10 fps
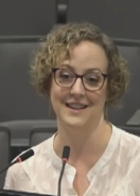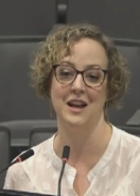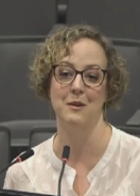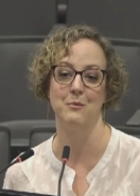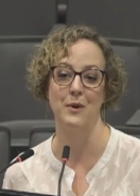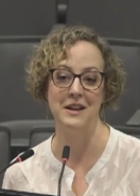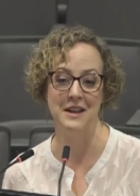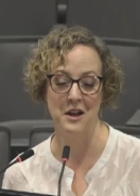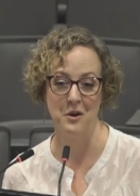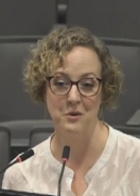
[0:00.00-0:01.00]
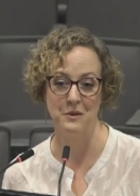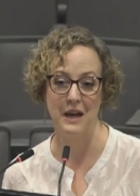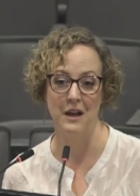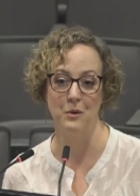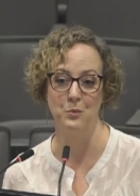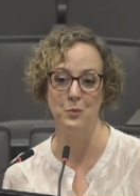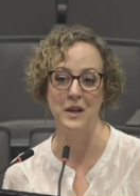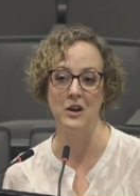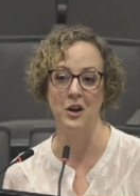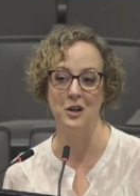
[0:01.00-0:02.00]
Right now,
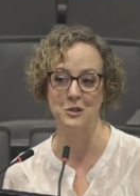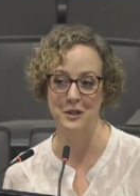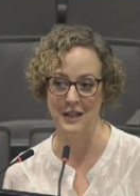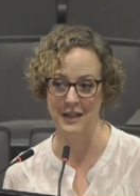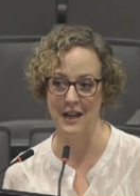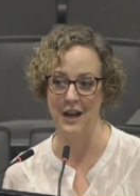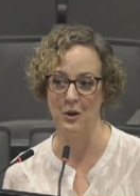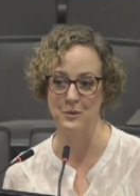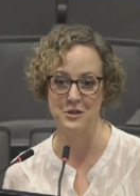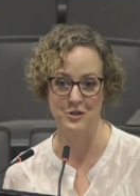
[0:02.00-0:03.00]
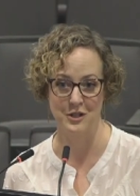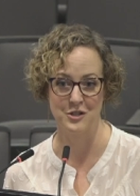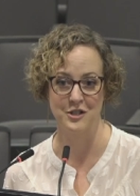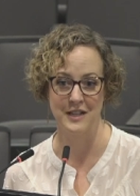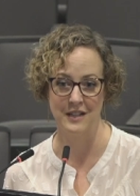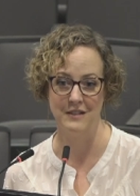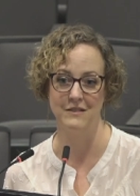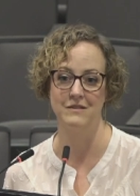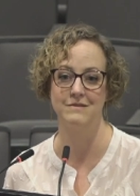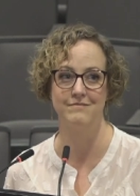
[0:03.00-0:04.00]
we are looking at how we're
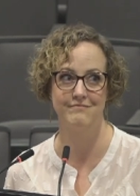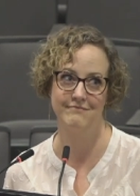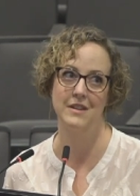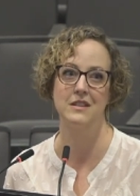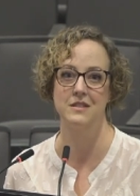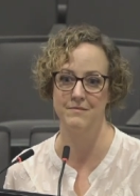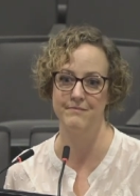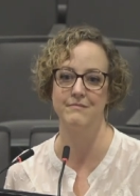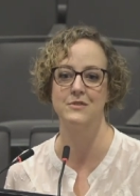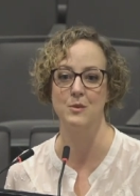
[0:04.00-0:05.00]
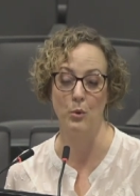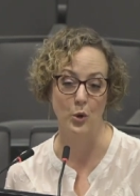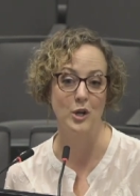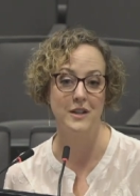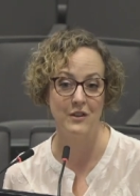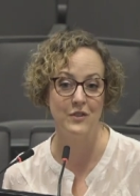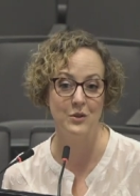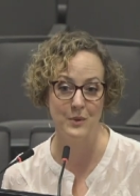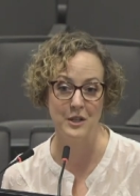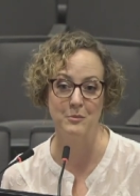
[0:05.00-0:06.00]
structuring support, if
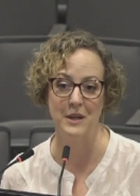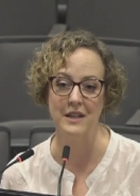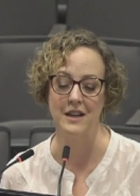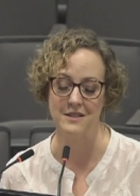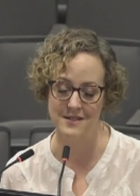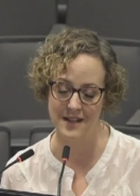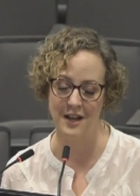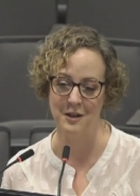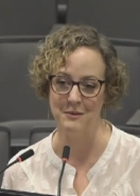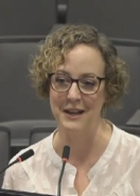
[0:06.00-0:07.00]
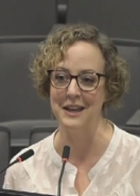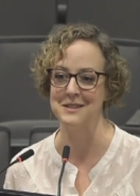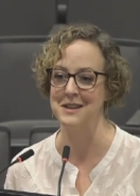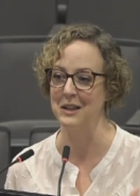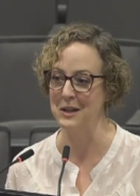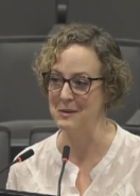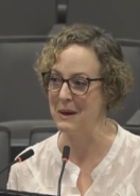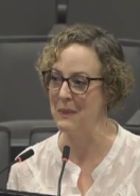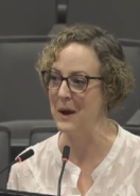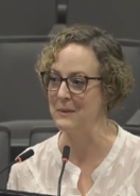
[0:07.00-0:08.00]
you will, but yes, I can't say a lot
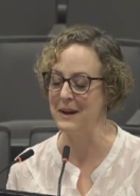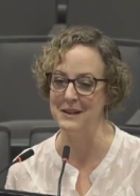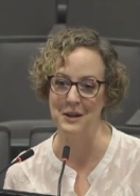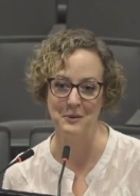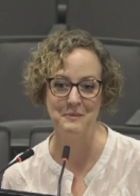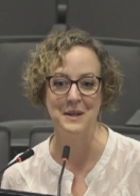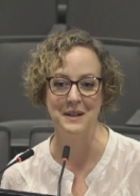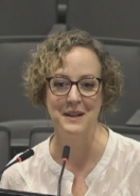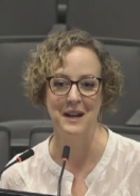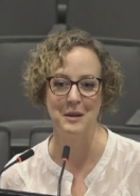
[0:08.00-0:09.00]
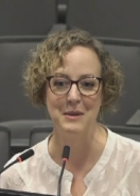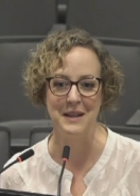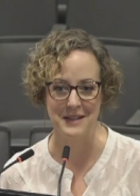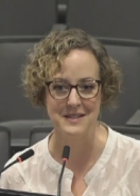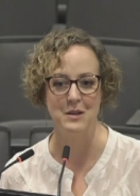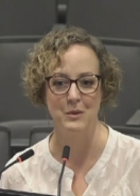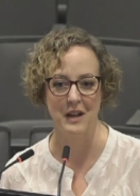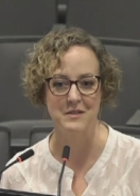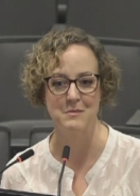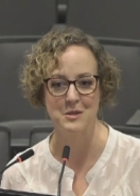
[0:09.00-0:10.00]
about that right now. But yes, he will
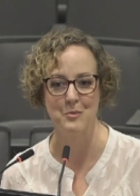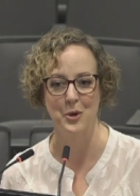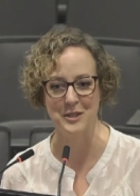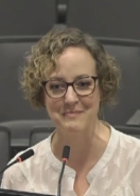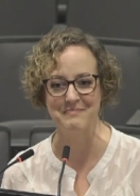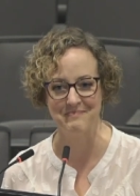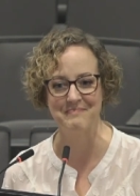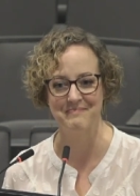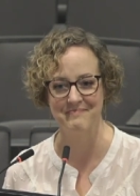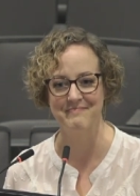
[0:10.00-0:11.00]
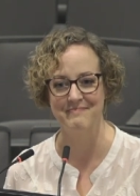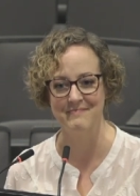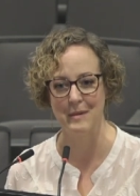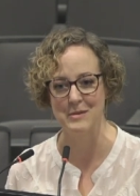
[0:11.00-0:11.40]
have some support. Okay.